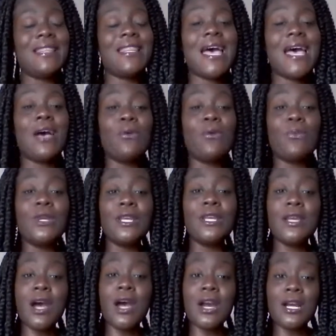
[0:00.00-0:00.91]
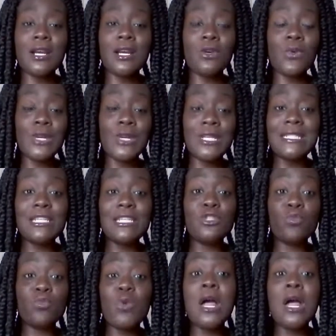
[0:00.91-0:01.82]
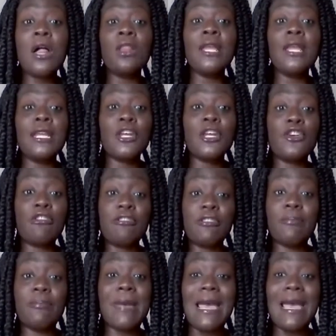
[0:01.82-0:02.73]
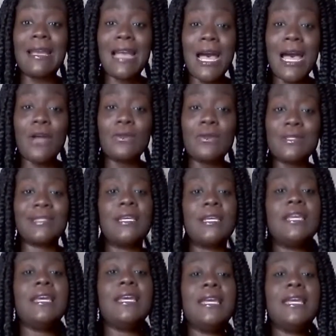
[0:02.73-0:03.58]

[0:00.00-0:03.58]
that we are going to dwell in an earth bag house.